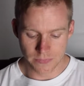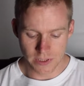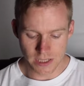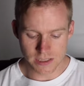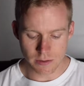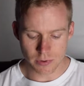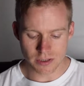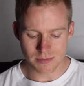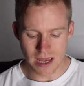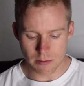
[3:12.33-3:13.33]
Next up, we've got
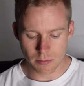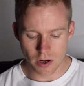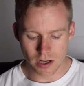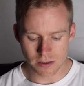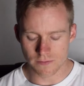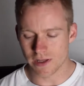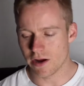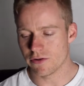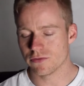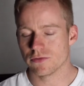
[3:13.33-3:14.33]
some chamomile and
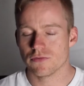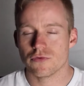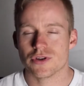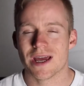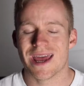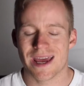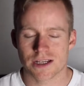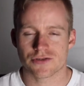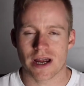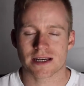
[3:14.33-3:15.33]
valerian root
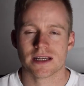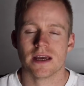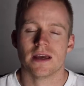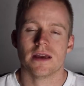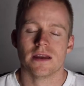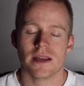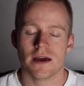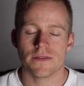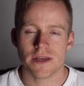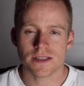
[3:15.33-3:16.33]
extract.
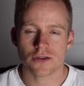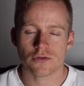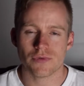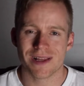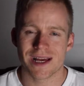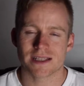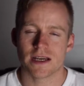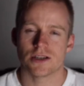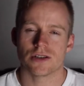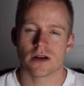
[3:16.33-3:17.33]
Now, these are good
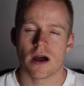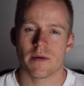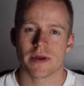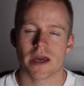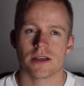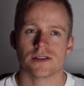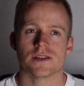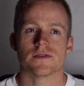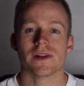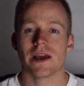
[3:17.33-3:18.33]
relaxation and calming
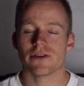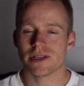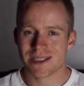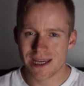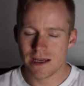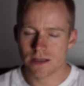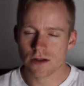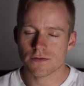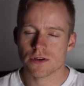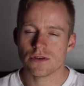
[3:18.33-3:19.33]
agents. Valerian tea is
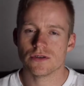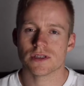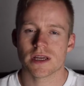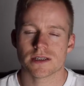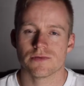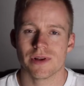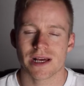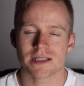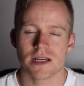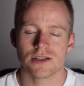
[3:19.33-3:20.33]
often used as a
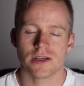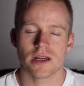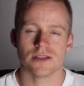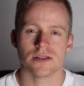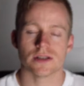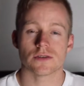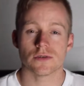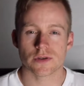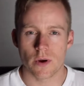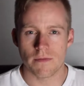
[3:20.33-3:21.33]
relaxation agent. It's
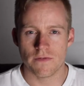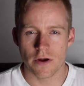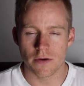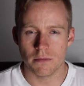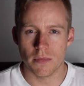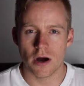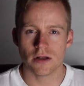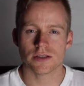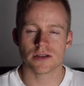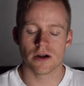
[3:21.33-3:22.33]
also a very
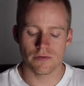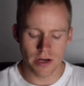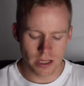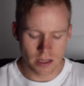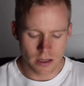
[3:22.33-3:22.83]
mild diuretic.